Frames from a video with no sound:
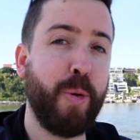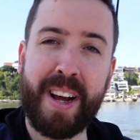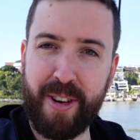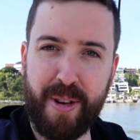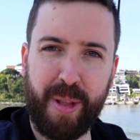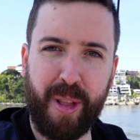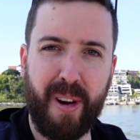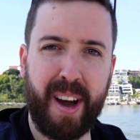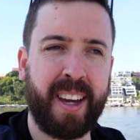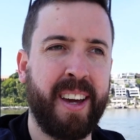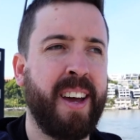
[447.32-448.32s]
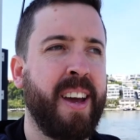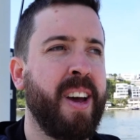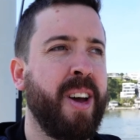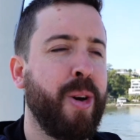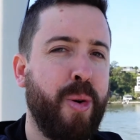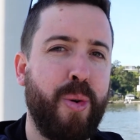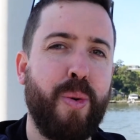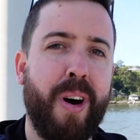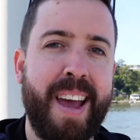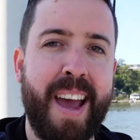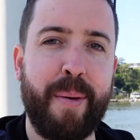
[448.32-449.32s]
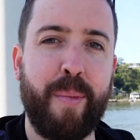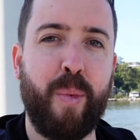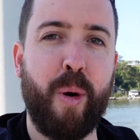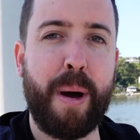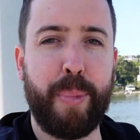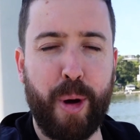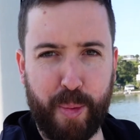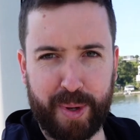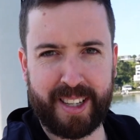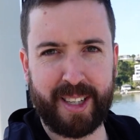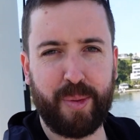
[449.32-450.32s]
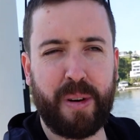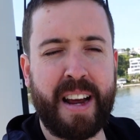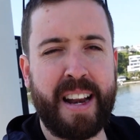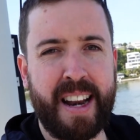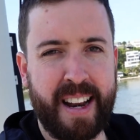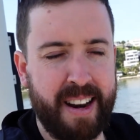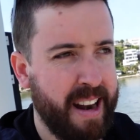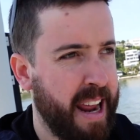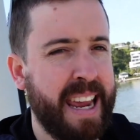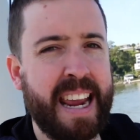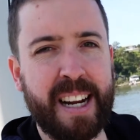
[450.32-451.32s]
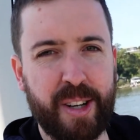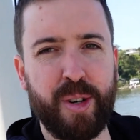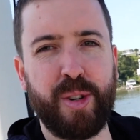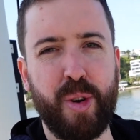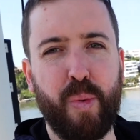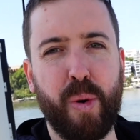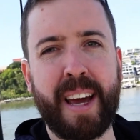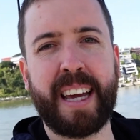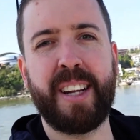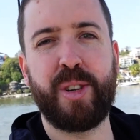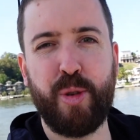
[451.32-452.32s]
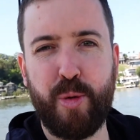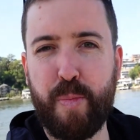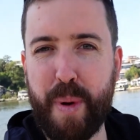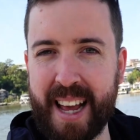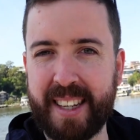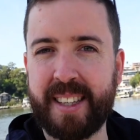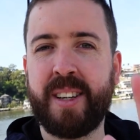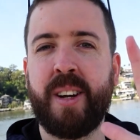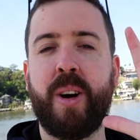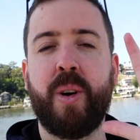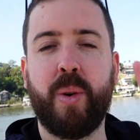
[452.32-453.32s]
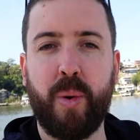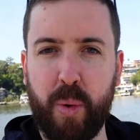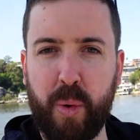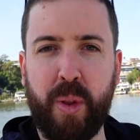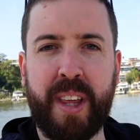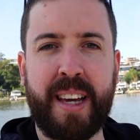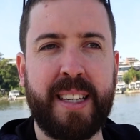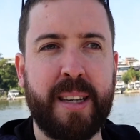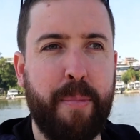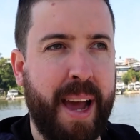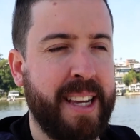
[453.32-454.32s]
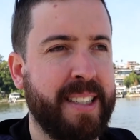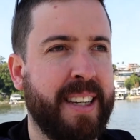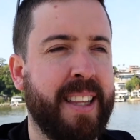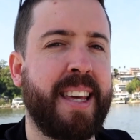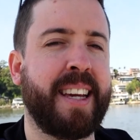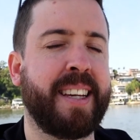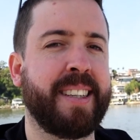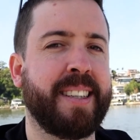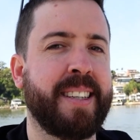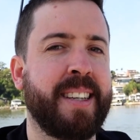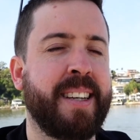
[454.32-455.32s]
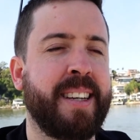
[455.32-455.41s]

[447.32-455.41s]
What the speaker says: don't like, who I am, what my purpose is, what I'm here to do, what I can do best, all these amazing things.